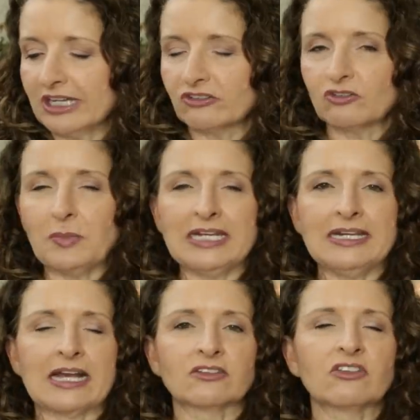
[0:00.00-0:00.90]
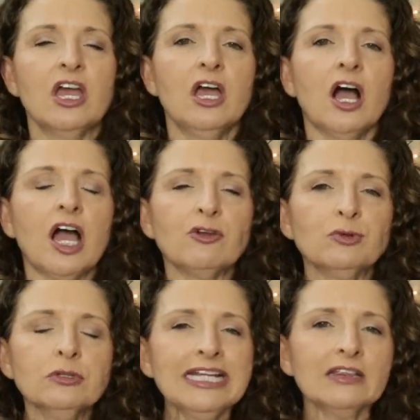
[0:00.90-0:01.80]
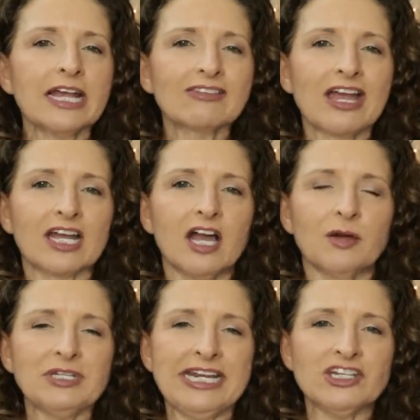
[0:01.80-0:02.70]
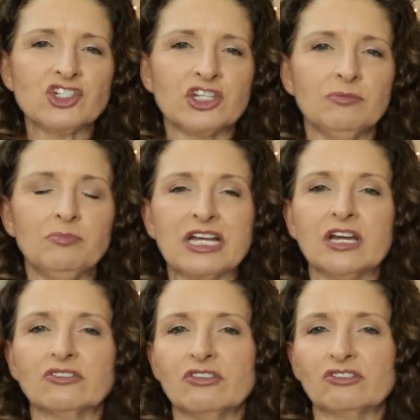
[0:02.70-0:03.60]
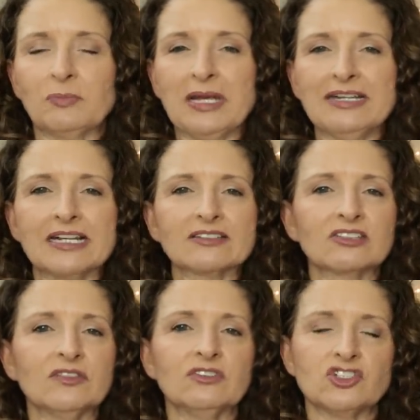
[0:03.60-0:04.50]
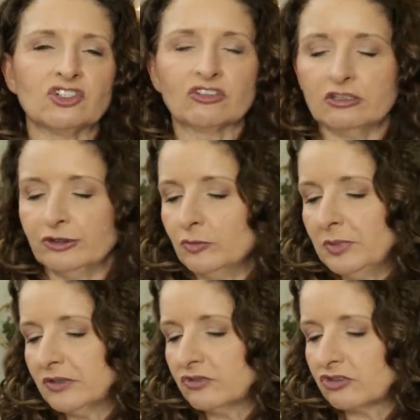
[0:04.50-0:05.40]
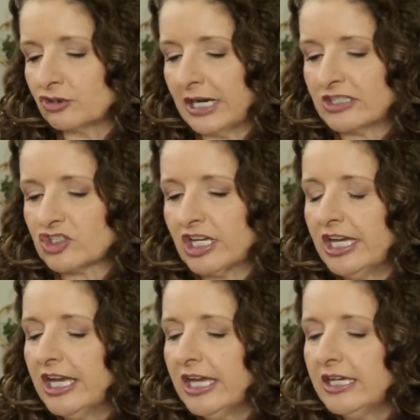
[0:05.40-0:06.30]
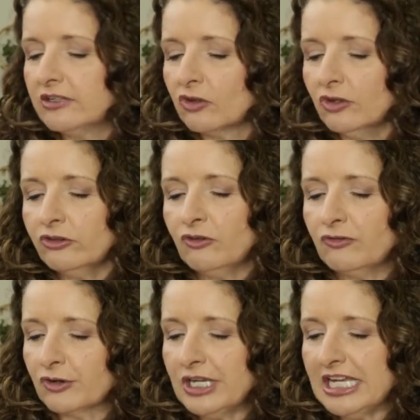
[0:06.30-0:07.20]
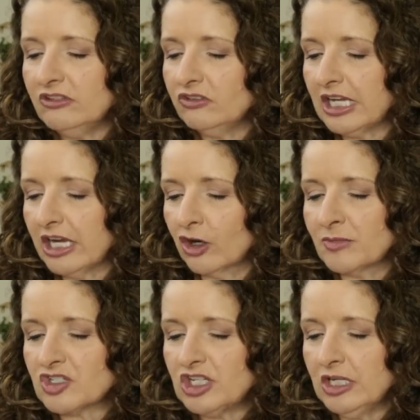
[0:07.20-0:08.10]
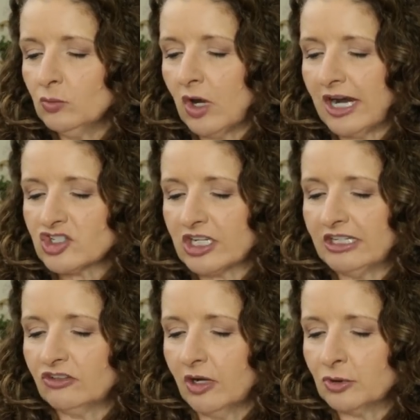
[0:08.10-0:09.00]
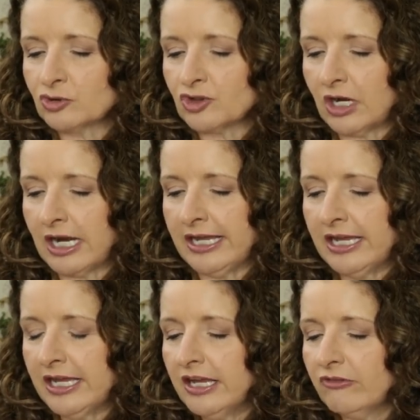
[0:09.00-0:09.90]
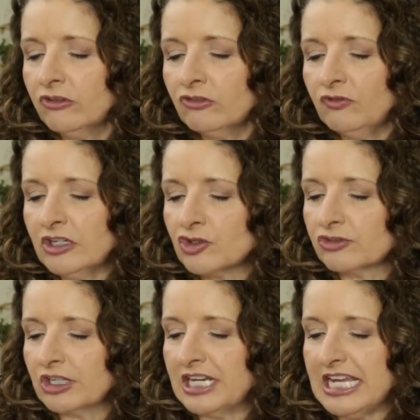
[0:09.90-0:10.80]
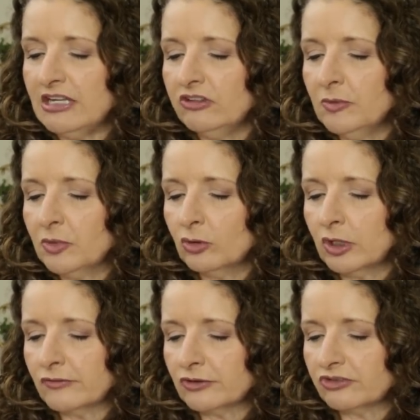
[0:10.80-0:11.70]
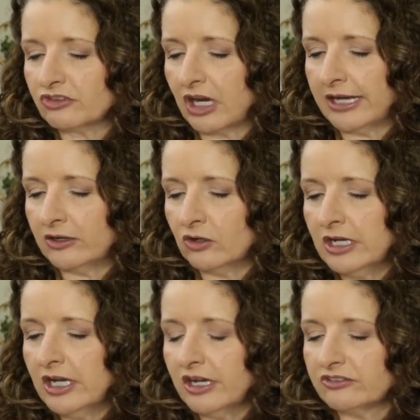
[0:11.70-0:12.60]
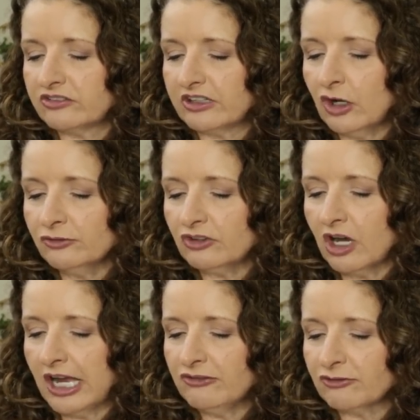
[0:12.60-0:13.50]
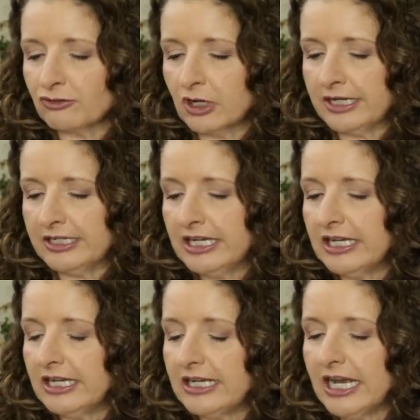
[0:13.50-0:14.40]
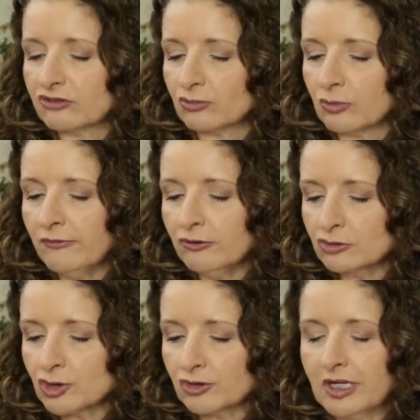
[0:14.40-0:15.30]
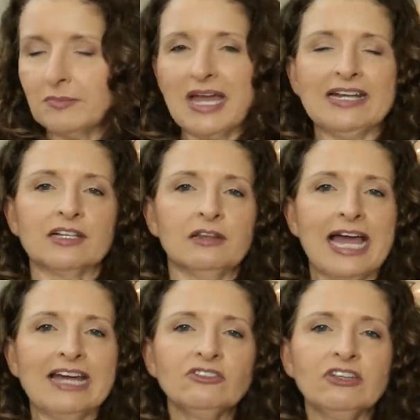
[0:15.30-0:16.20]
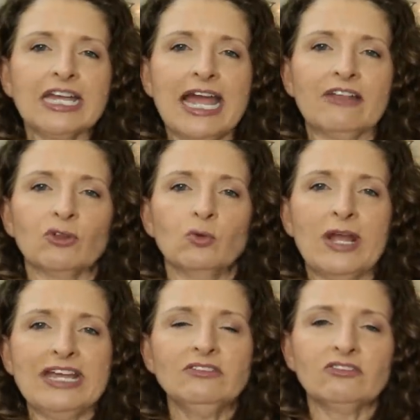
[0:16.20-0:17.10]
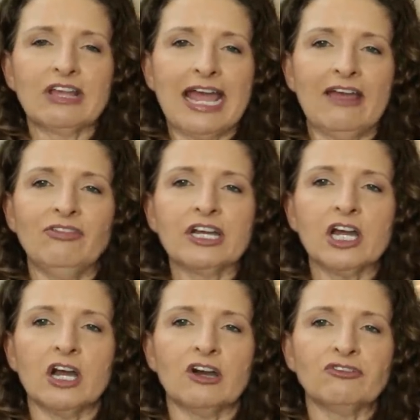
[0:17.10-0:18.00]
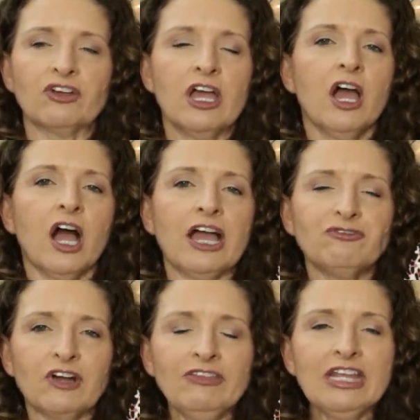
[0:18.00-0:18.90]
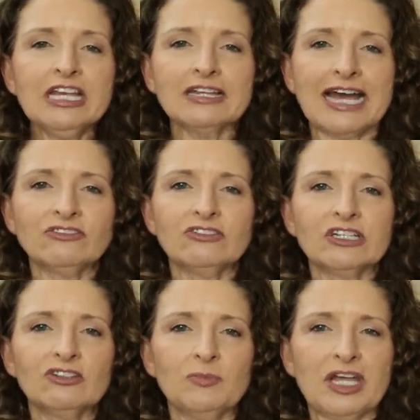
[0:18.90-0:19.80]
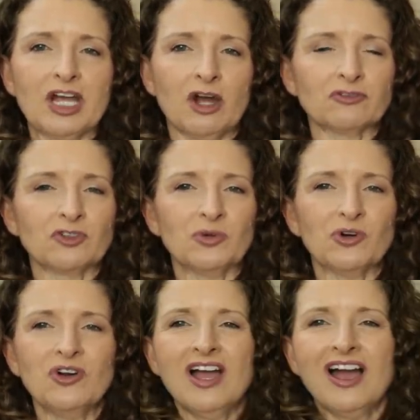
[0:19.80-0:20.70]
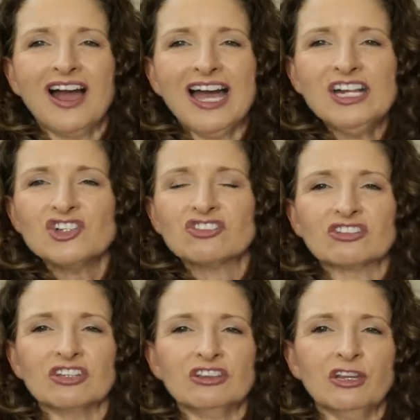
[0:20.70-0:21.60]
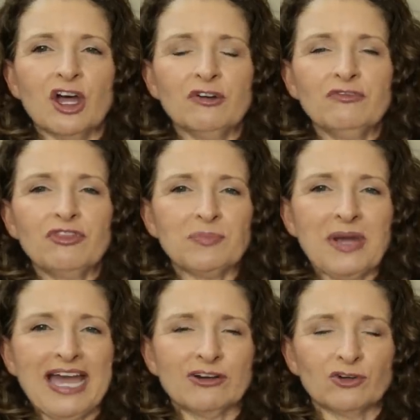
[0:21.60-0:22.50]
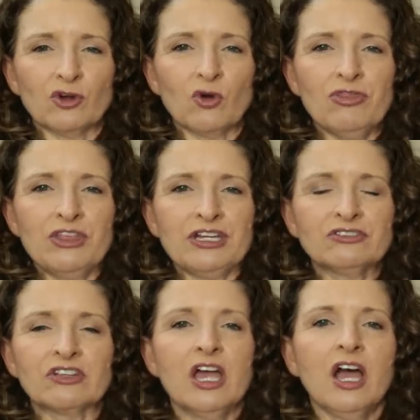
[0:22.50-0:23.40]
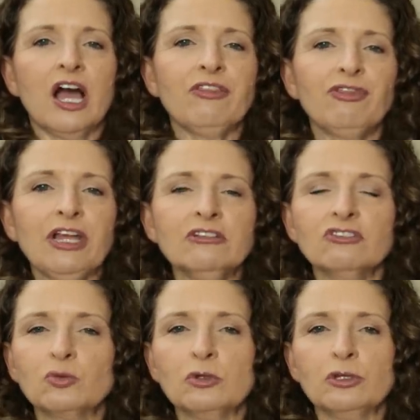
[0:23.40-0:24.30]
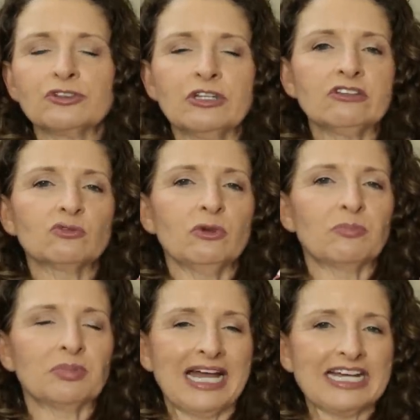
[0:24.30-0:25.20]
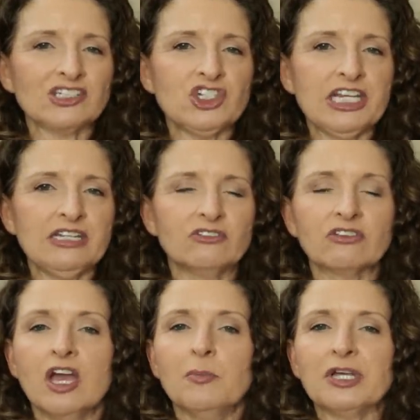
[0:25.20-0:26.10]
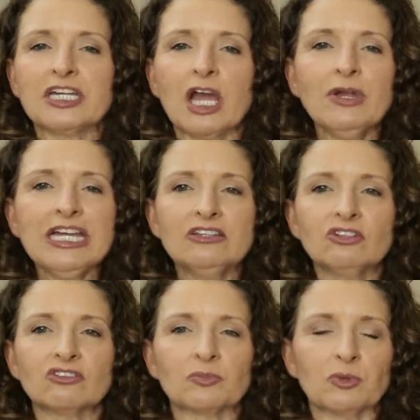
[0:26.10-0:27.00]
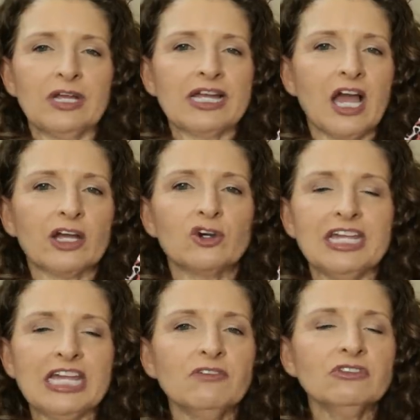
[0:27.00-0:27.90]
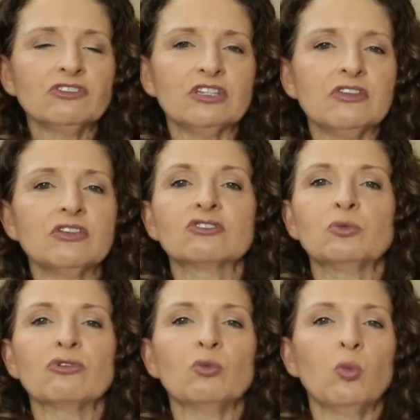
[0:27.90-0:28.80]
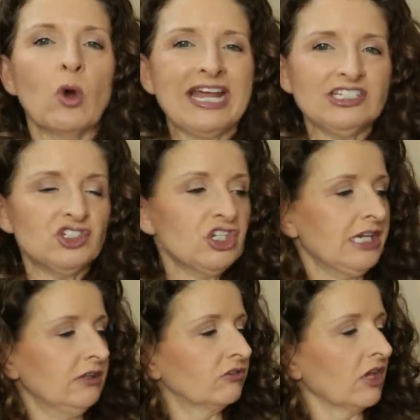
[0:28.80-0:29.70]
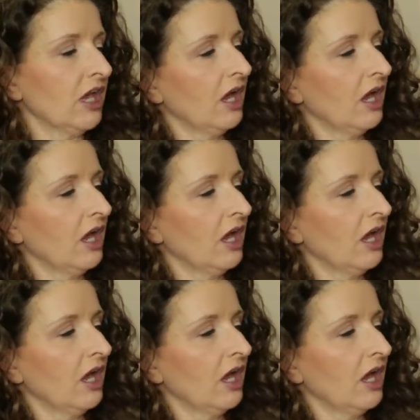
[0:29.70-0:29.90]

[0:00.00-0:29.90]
spandex. I really like that combination because the spandex gives it just a little bit of stretch. It is also very easy care, machine wash and tumble dry. This features an easy pullover style, a self-tie front. It has ruffle trim and elastic at the waist and the cuff. I find the elastic to be comfortable. I just love the pattern on this. I think this will look nice with black jeans, but going into spring, I could even see this with white jeans.